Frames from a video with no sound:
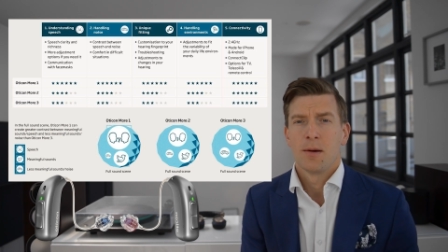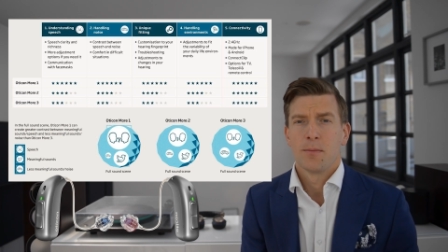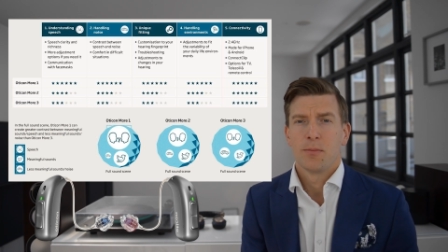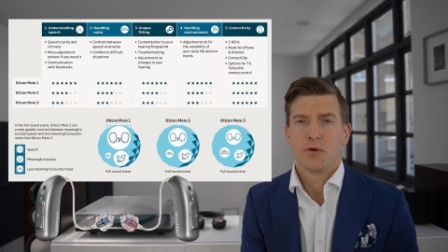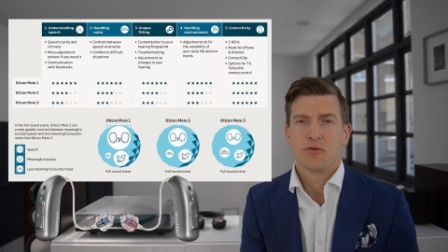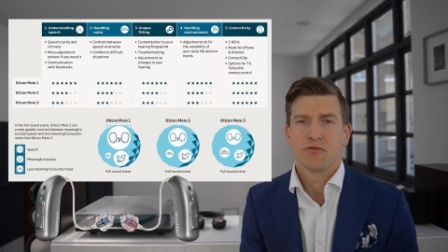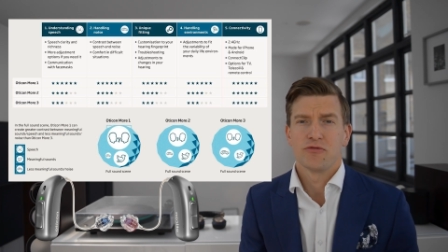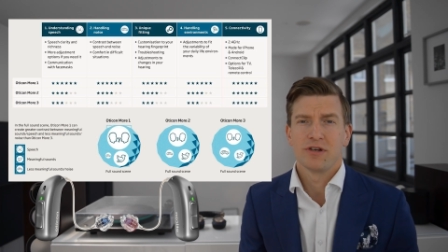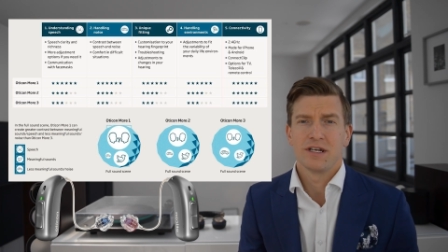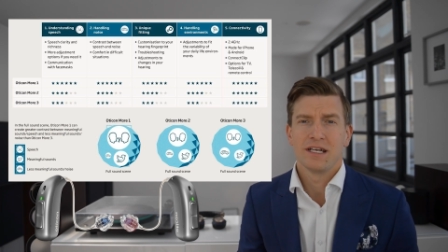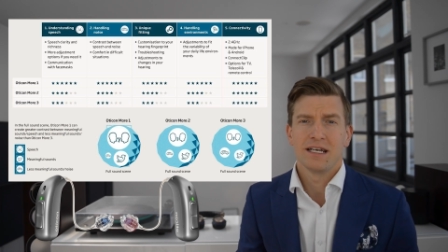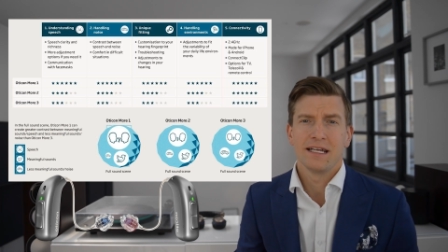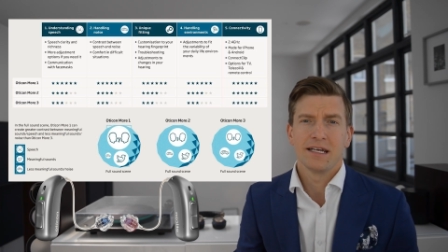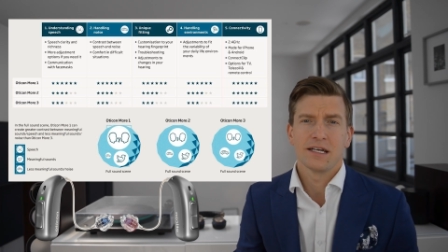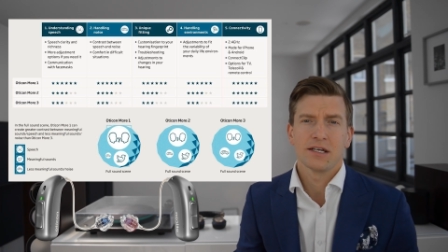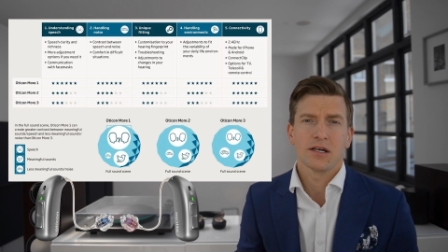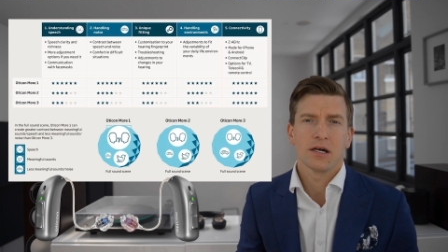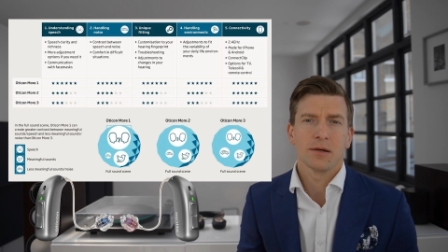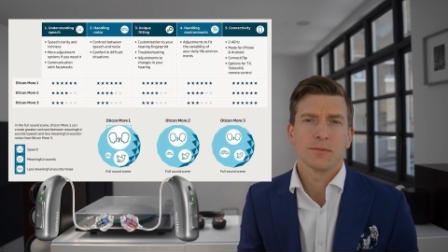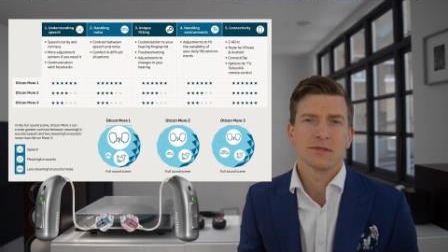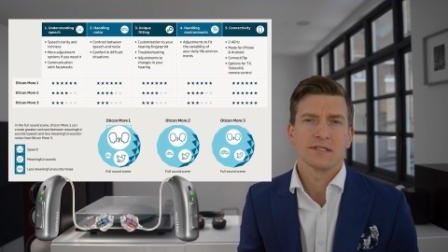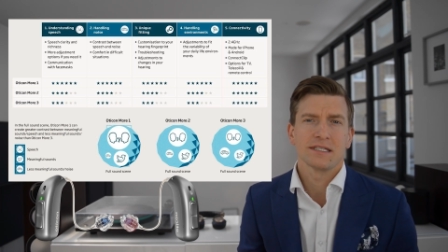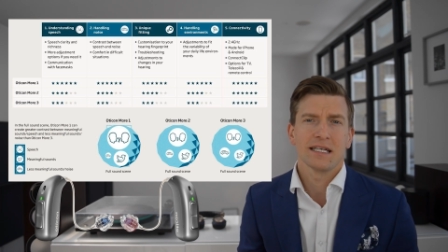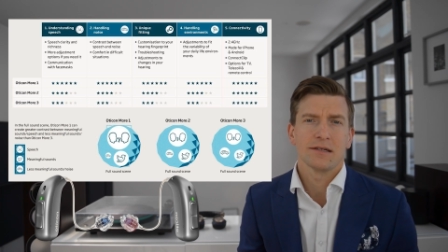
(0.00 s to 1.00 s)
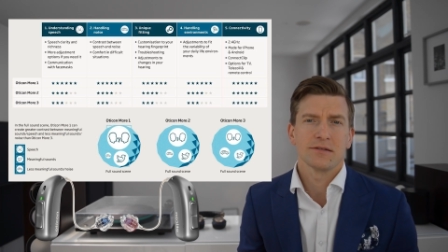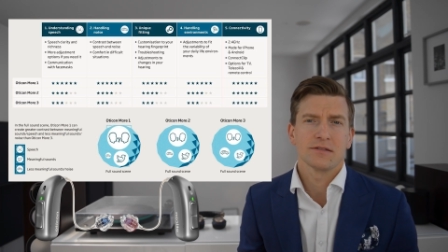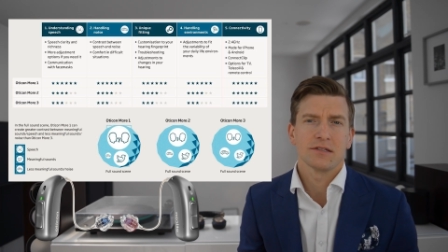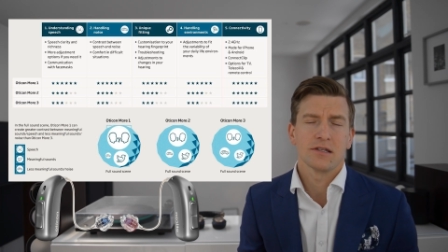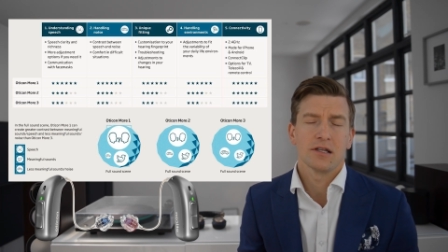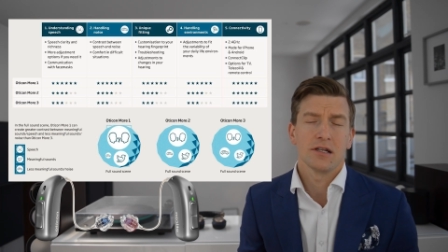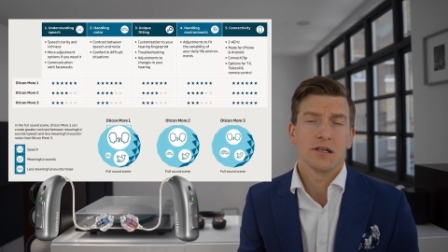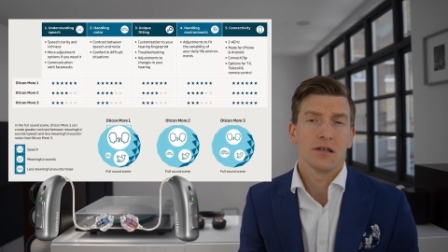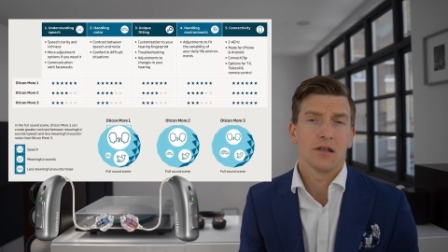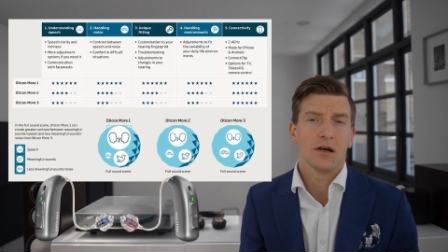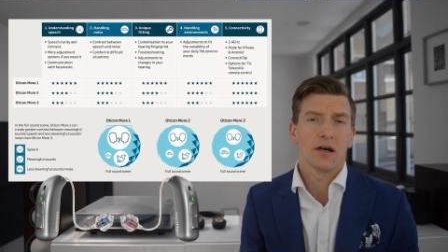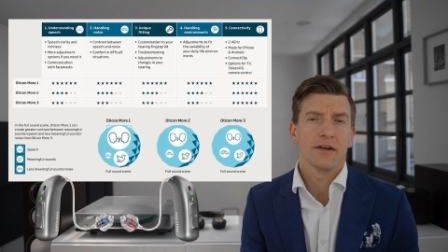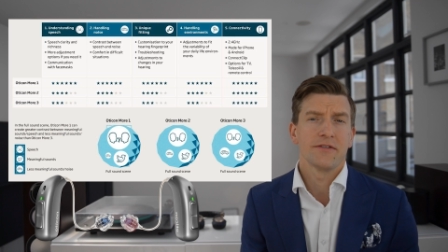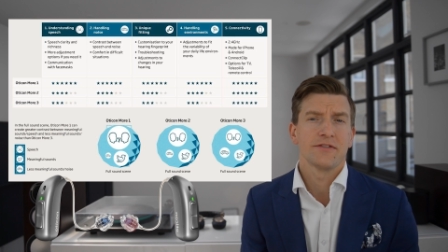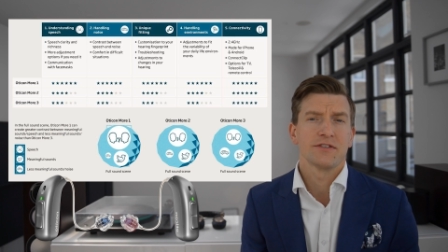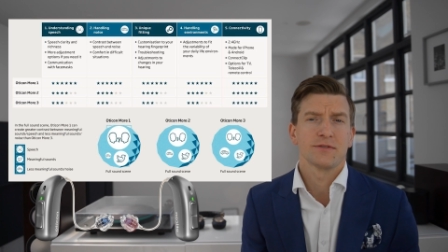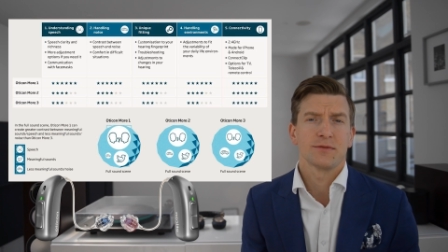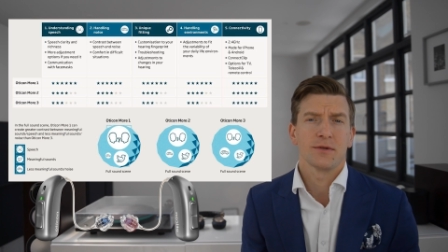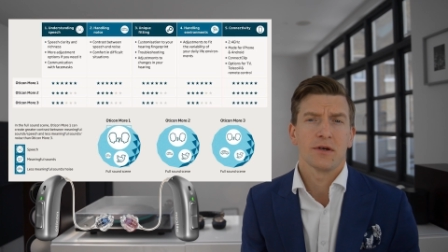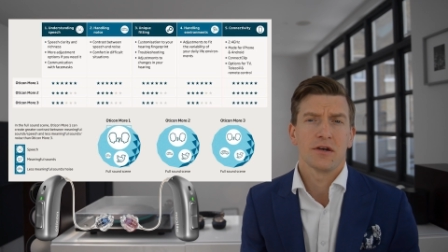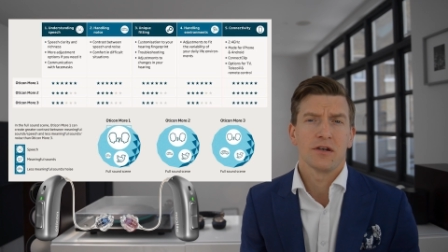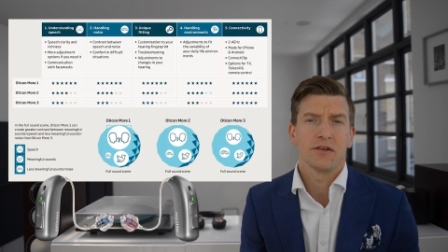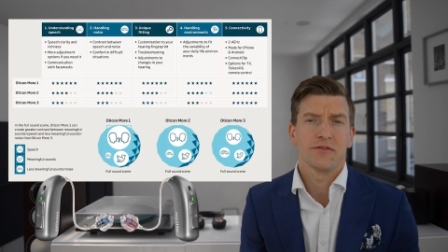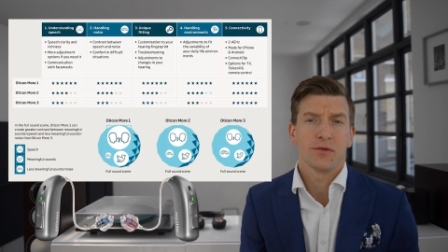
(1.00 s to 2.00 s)
but really it comes down to the
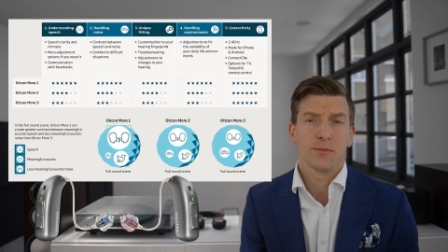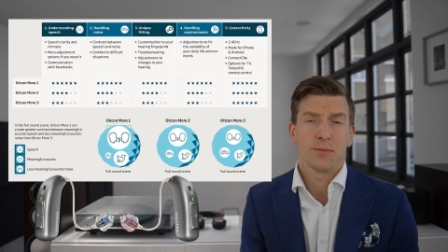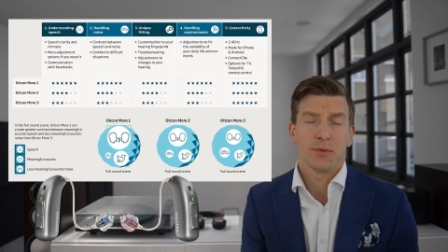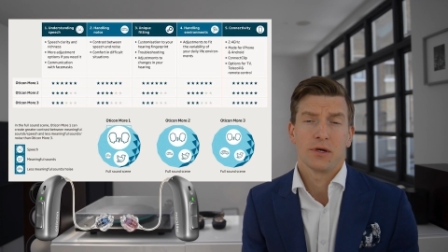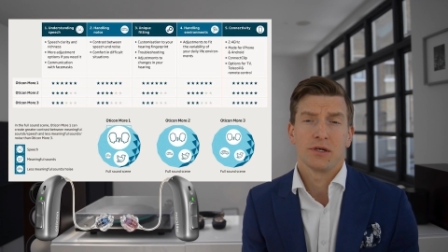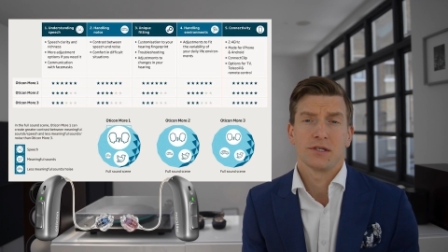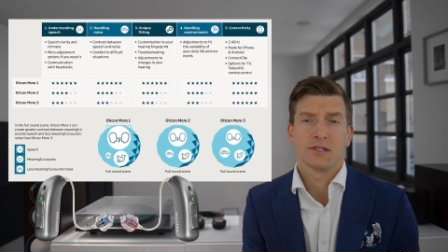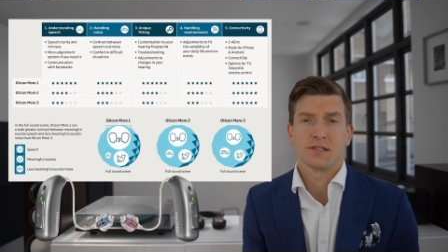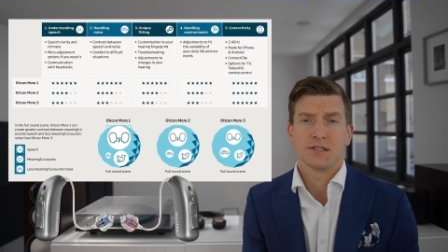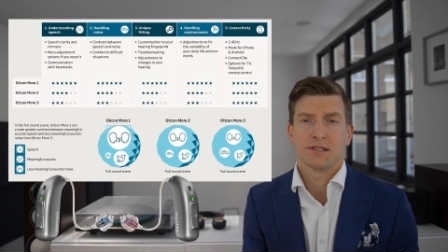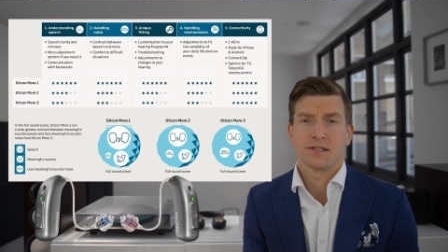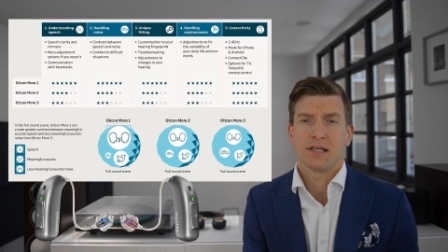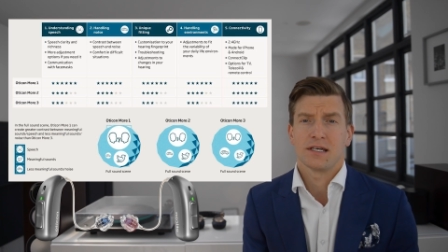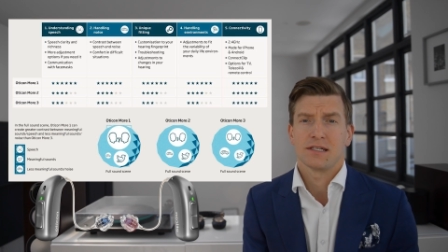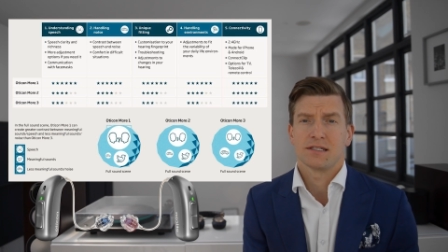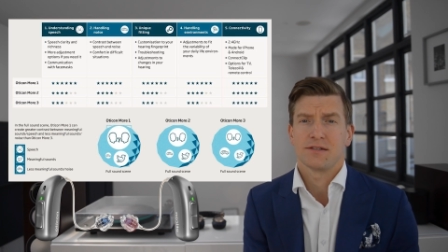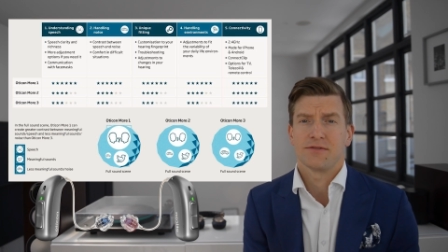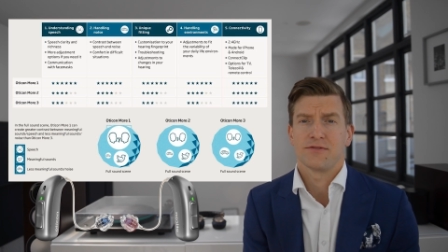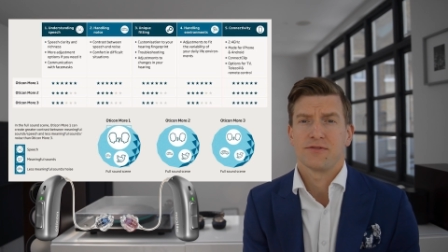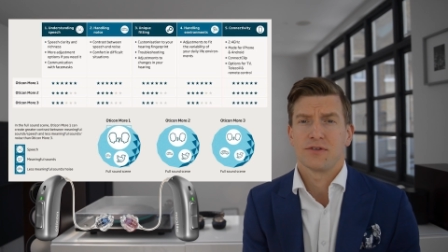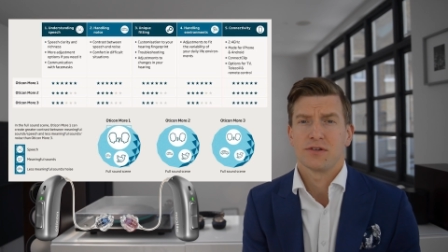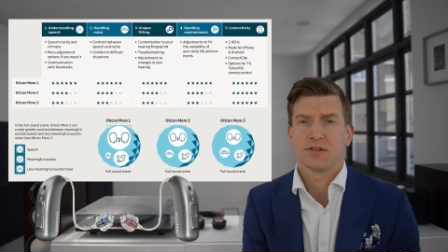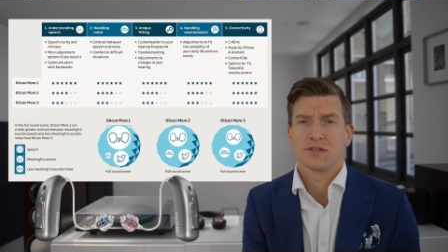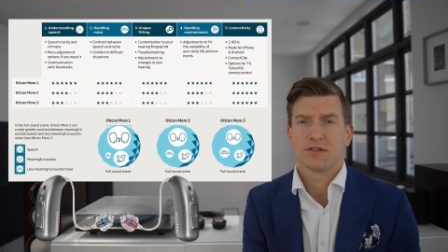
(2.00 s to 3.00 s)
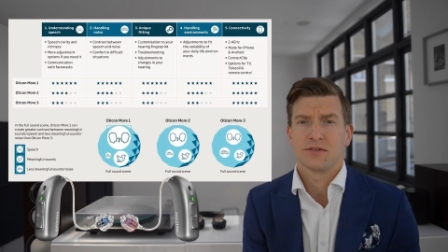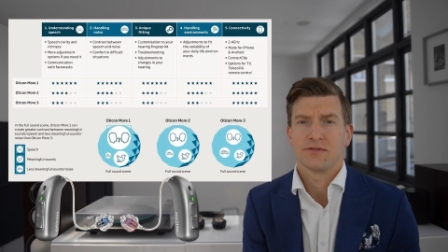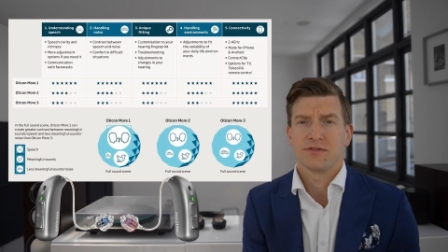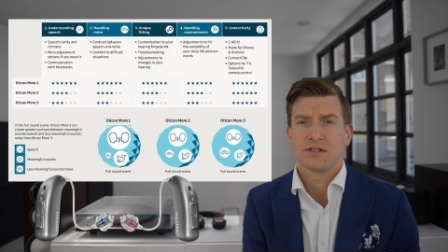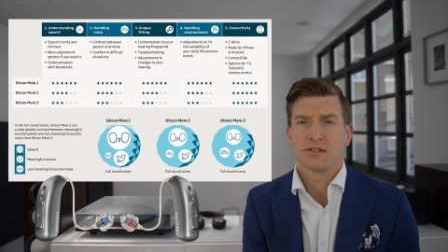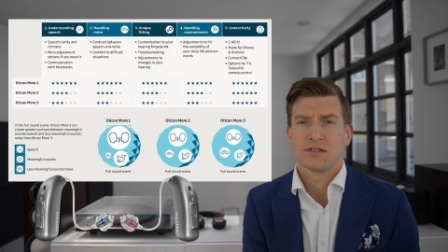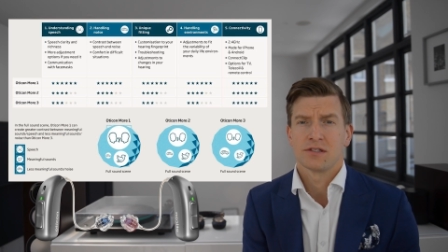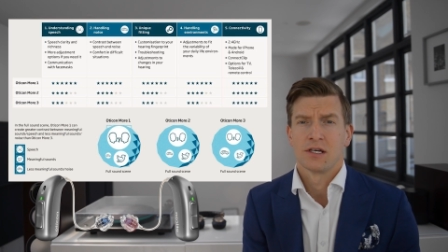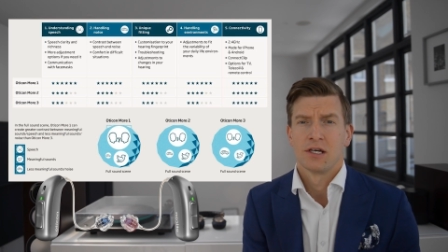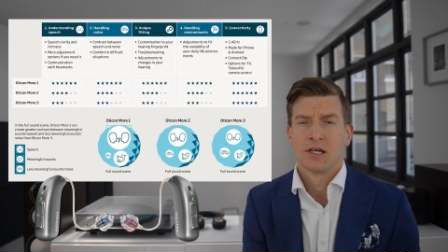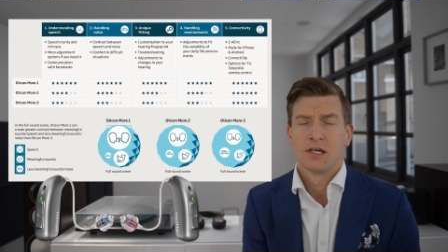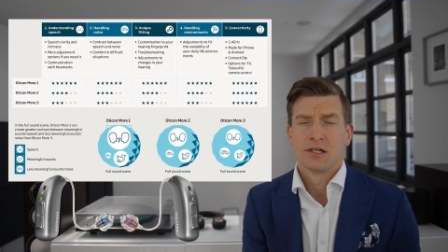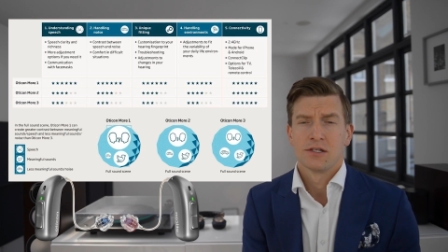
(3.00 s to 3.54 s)
lifestyle of the person sat in front of us.